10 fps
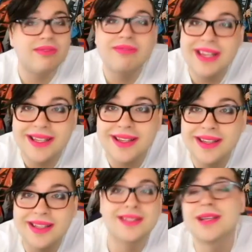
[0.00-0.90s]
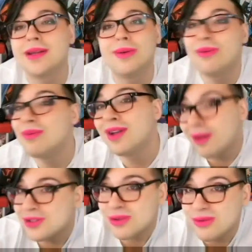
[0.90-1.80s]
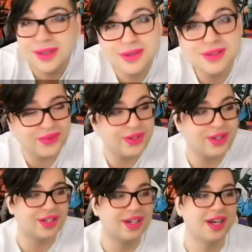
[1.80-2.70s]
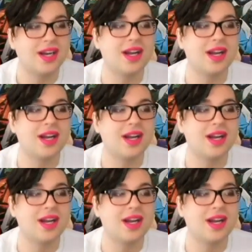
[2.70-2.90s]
fake it and tell you, oh my gosh, go get this figure.